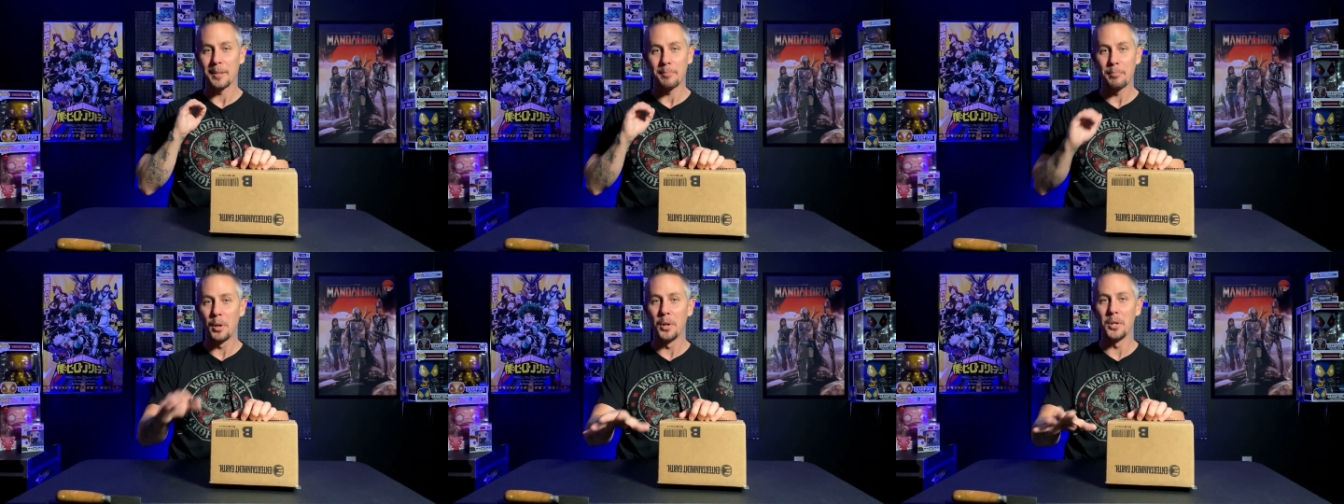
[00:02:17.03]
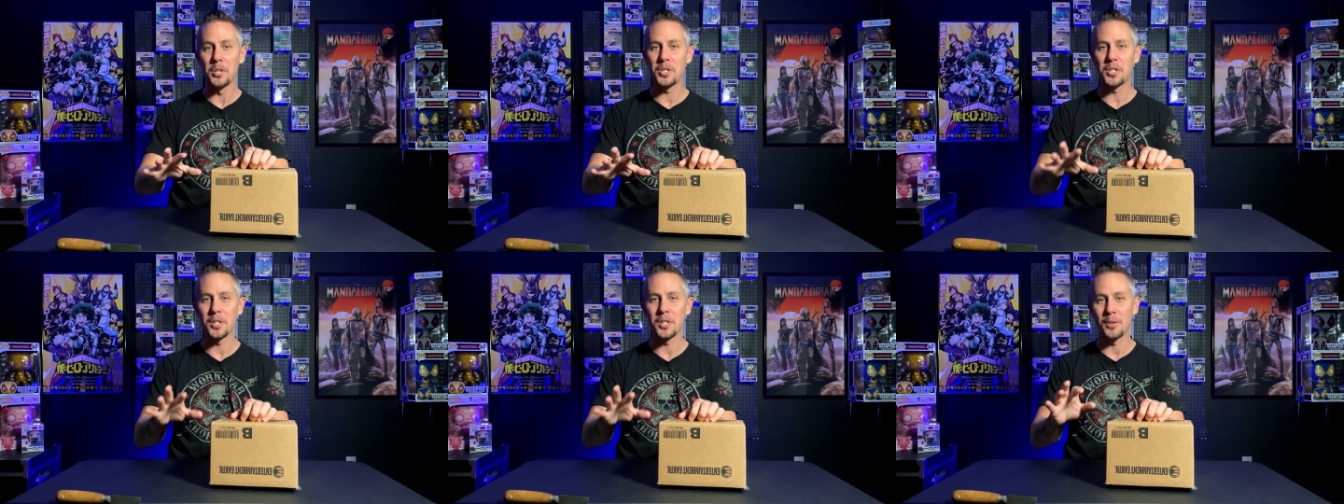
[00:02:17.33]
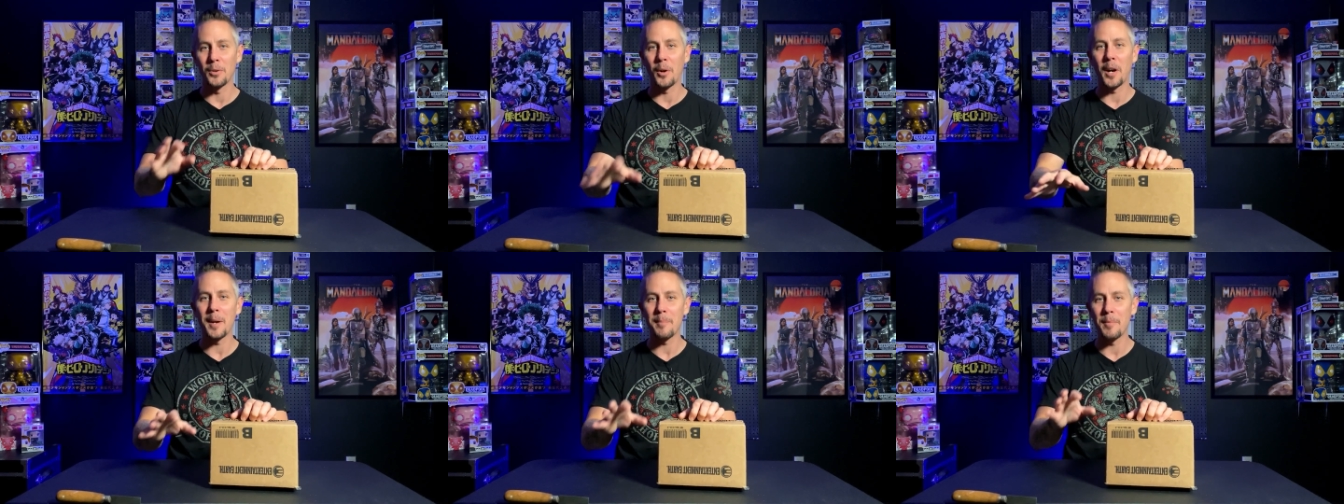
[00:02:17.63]
push to
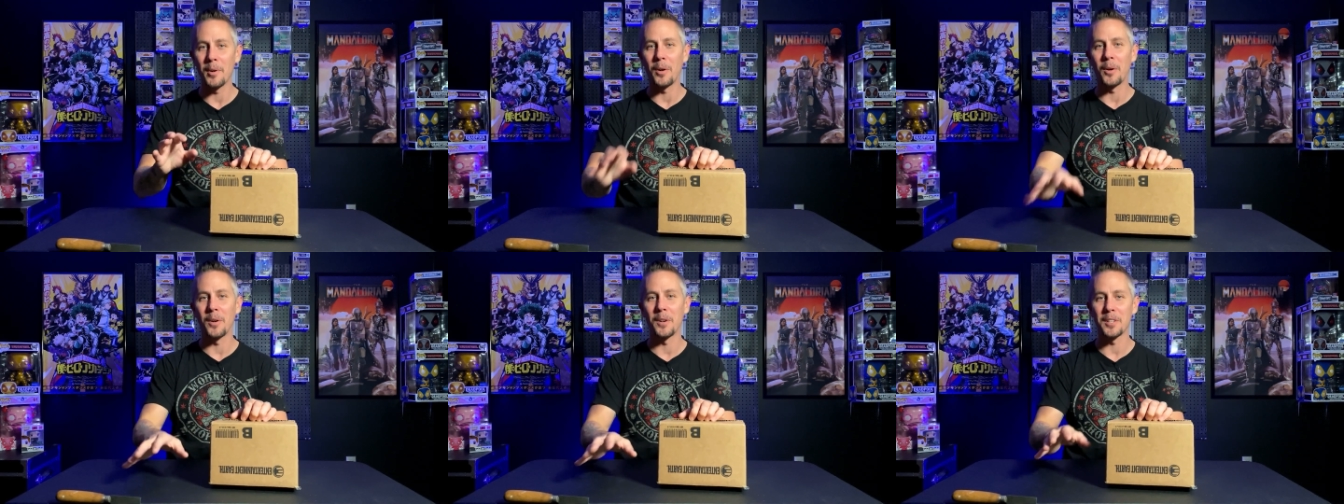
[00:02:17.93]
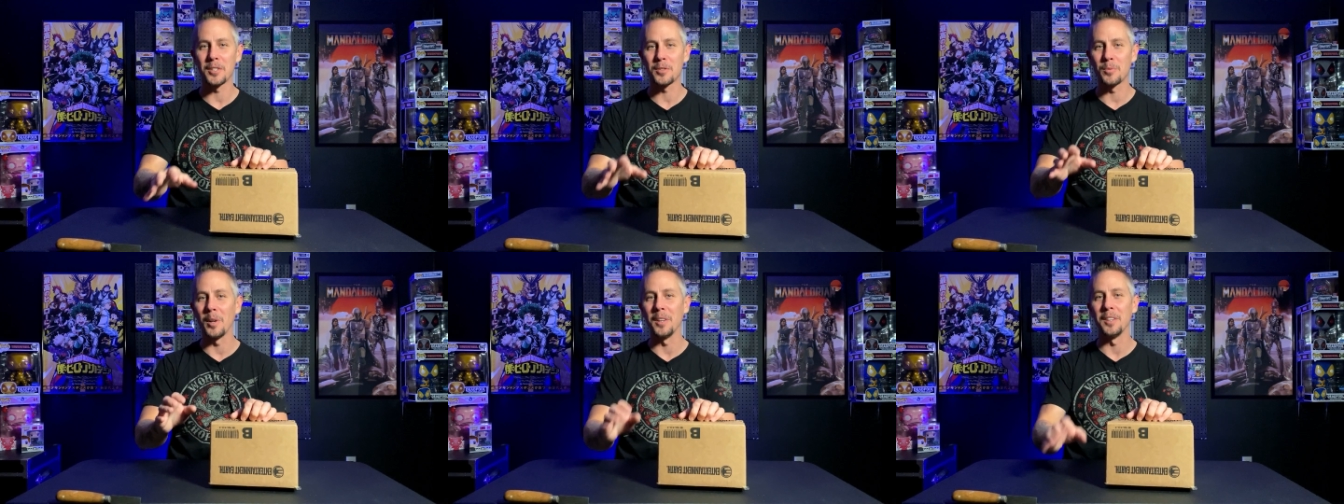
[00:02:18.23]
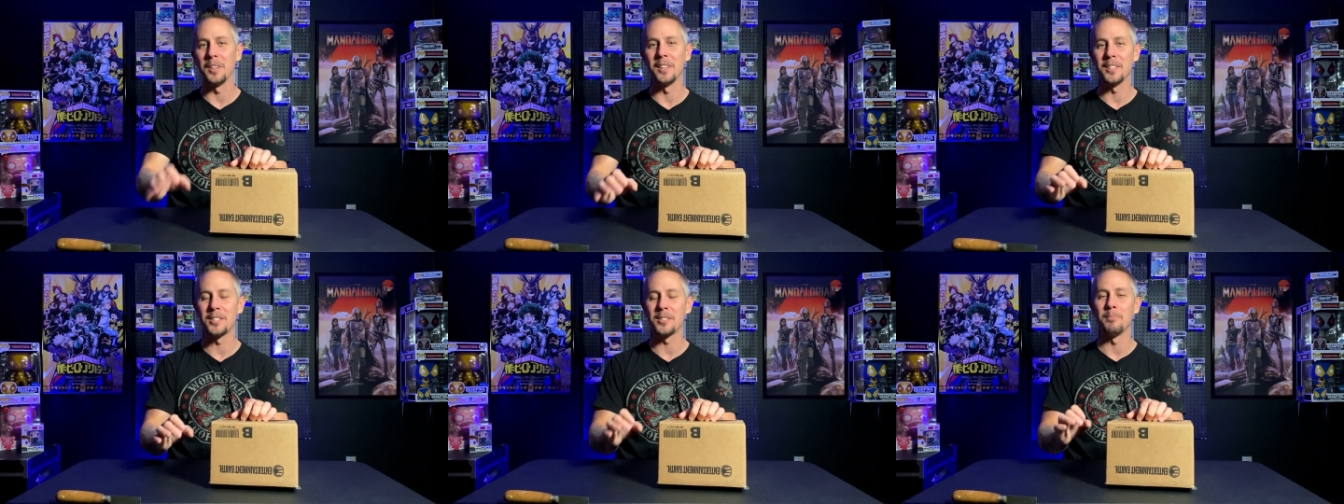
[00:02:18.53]
grab the artist
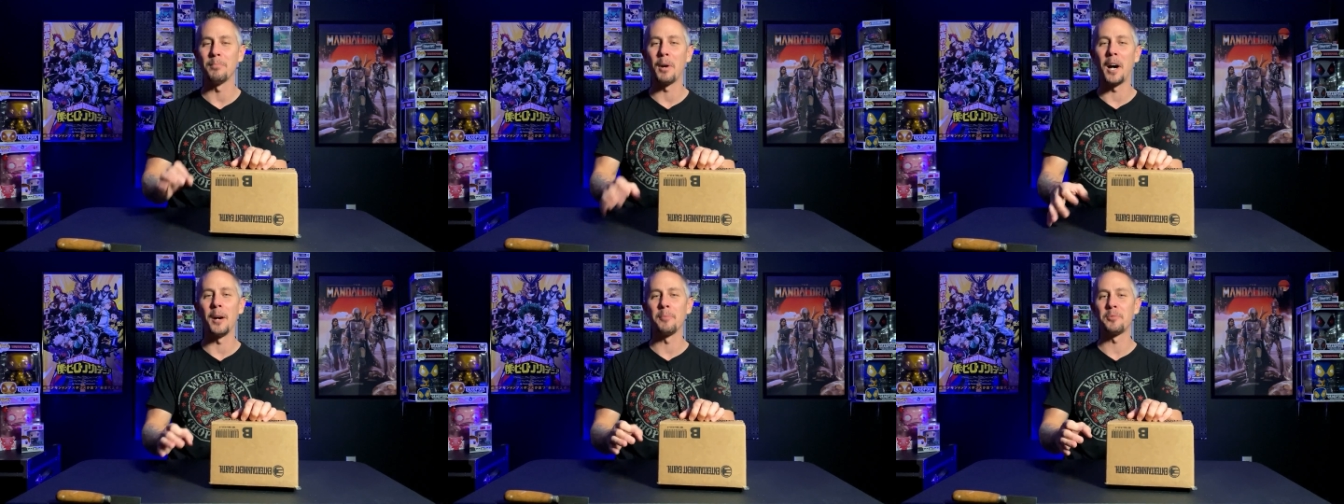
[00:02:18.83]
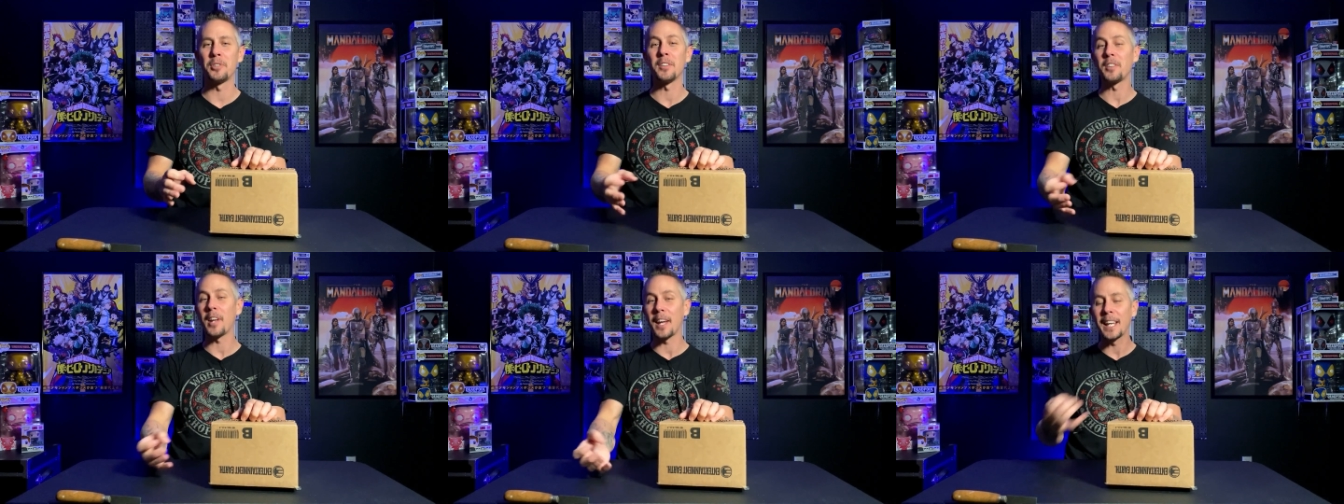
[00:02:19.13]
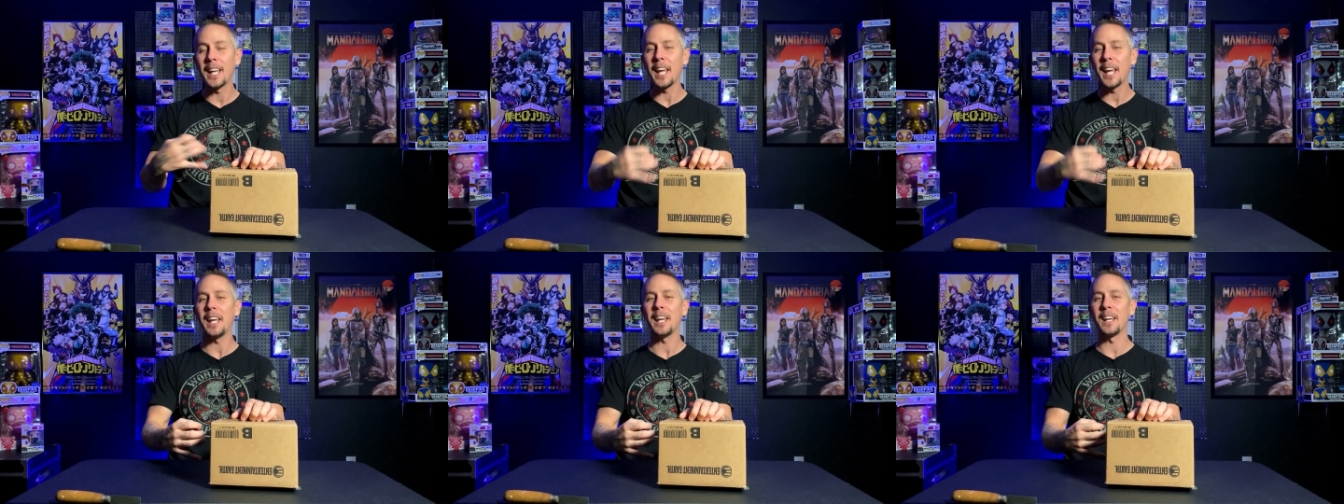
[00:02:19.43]
rendition pops as I
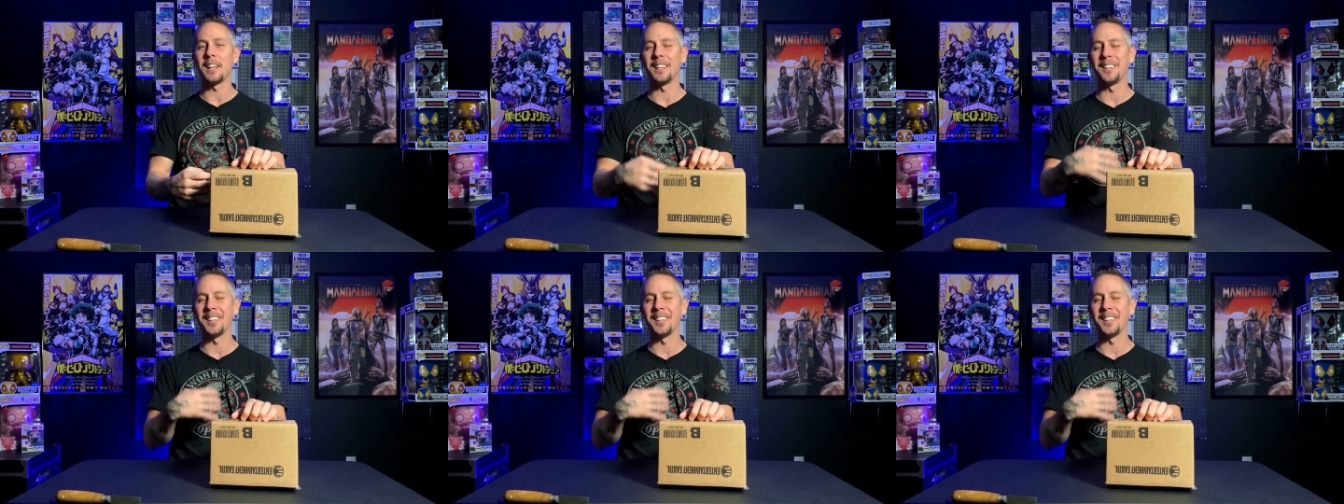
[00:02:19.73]
can,